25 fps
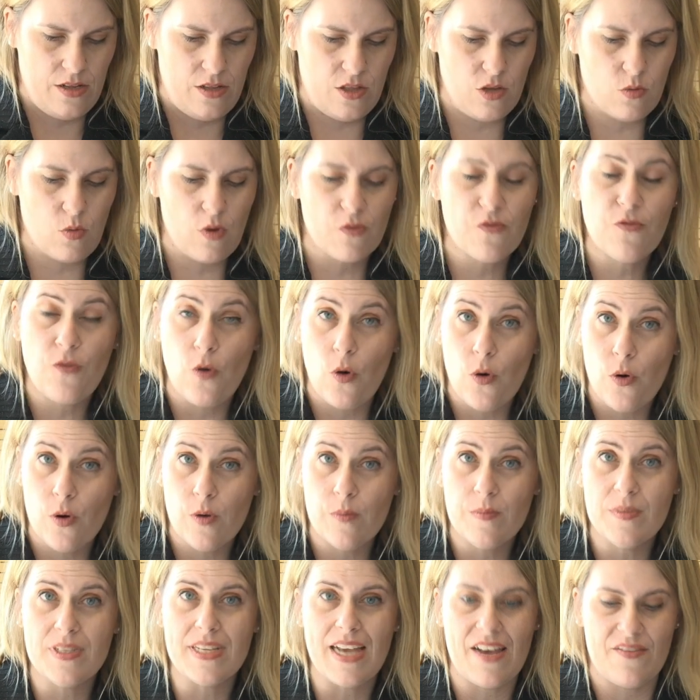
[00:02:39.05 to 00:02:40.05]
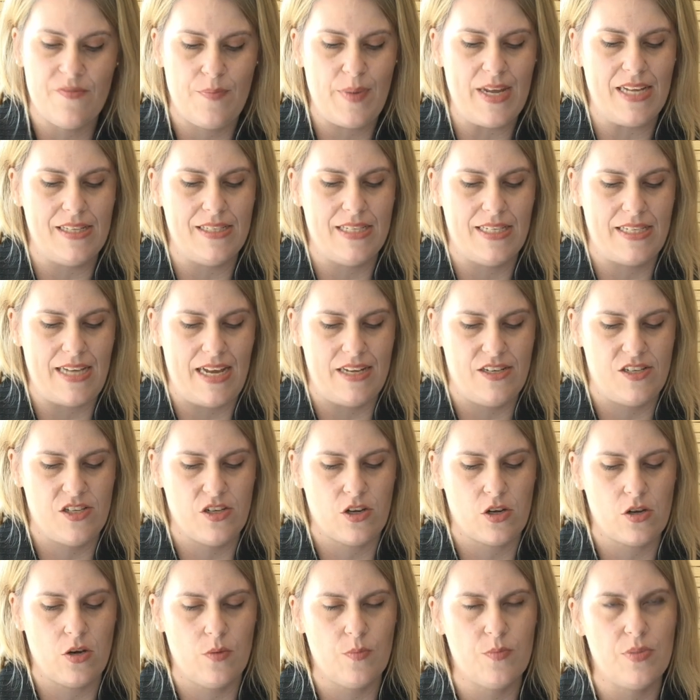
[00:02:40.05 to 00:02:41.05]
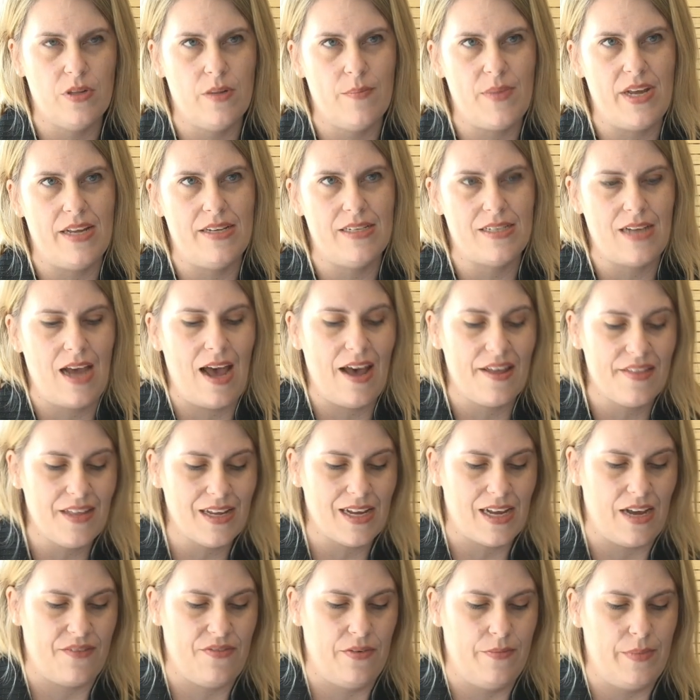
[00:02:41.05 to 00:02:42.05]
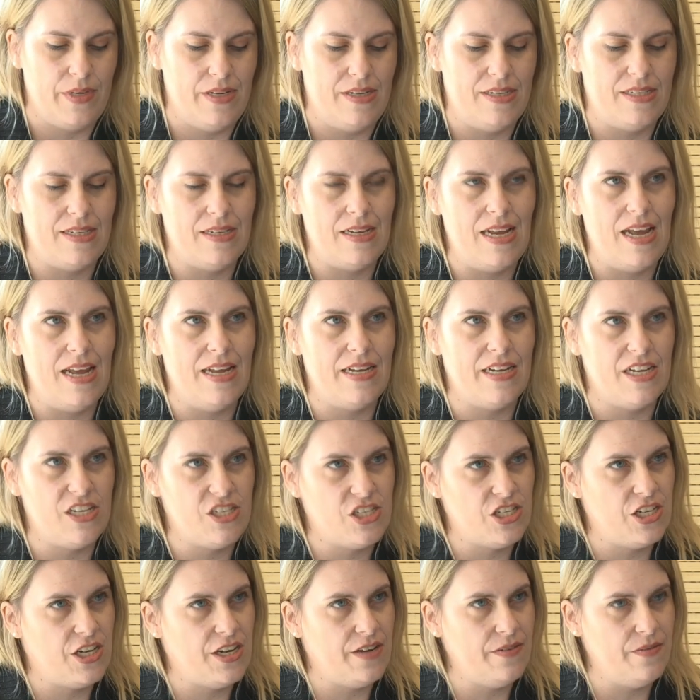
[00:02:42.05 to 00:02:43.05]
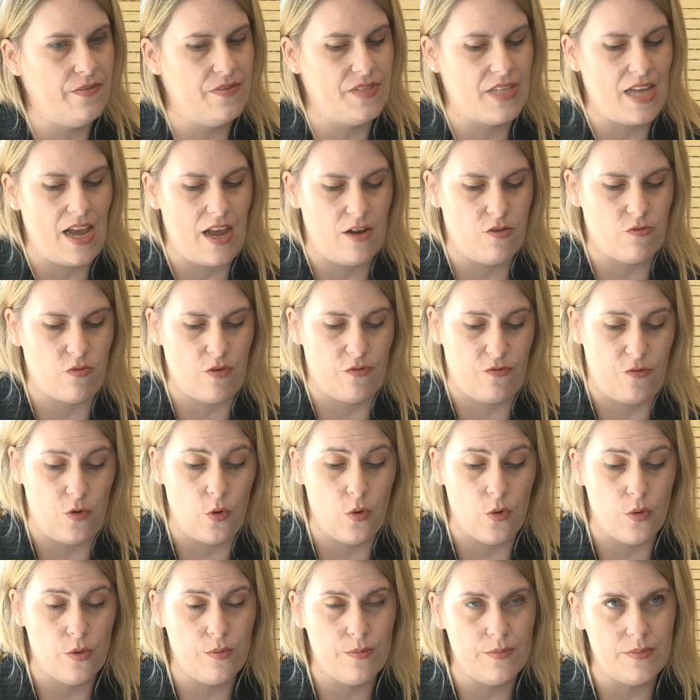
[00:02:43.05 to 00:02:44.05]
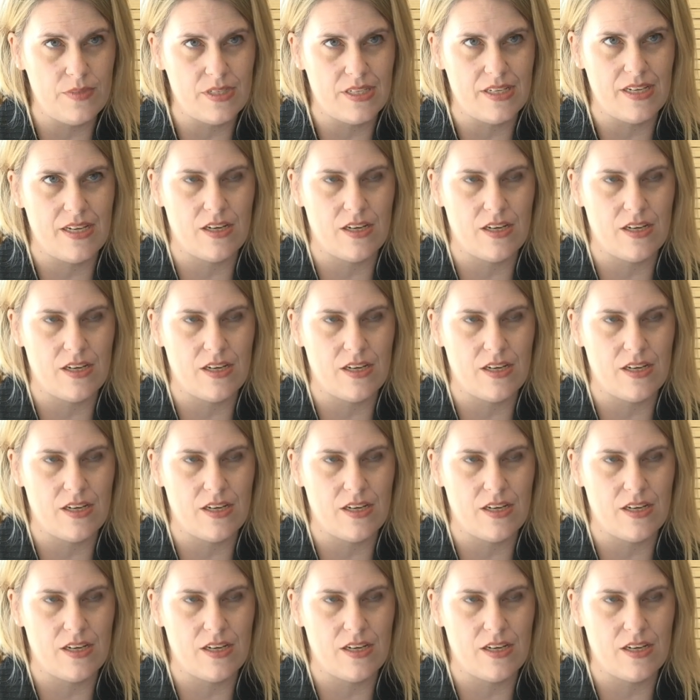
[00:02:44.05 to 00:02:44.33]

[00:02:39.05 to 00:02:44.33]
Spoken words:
The reforms have been said to complement other government initiatives and reforms,